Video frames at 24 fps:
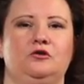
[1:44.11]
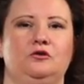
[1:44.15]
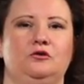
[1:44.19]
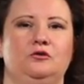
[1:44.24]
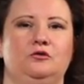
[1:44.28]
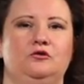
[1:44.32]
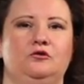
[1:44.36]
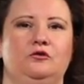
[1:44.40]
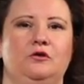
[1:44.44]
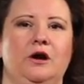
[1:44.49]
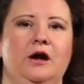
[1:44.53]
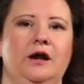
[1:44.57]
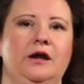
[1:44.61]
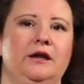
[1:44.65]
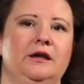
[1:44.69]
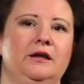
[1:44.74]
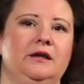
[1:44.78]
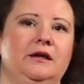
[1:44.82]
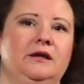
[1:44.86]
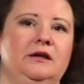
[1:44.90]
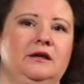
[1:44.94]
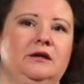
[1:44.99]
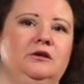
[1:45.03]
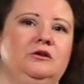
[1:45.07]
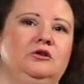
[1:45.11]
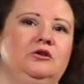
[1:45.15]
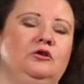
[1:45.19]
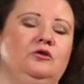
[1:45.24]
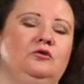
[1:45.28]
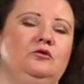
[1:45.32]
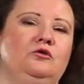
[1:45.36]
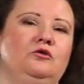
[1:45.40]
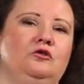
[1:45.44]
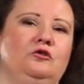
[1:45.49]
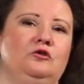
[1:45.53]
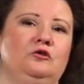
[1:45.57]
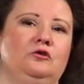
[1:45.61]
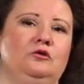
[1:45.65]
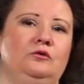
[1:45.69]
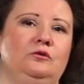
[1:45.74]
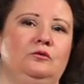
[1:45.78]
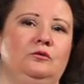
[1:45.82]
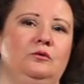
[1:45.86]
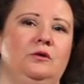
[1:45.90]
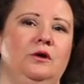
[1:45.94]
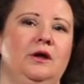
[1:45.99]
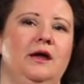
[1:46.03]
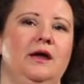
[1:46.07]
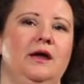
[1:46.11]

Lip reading: to try and get you to